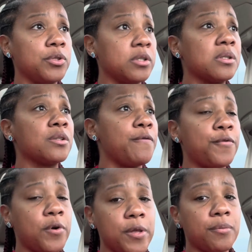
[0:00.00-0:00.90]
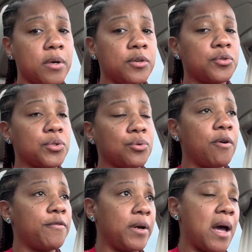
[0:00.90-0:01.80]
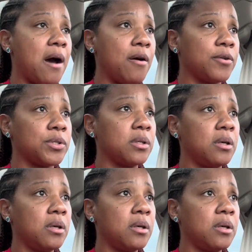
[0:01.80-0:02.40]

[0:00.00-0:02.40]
this is a 4,300 square foot house.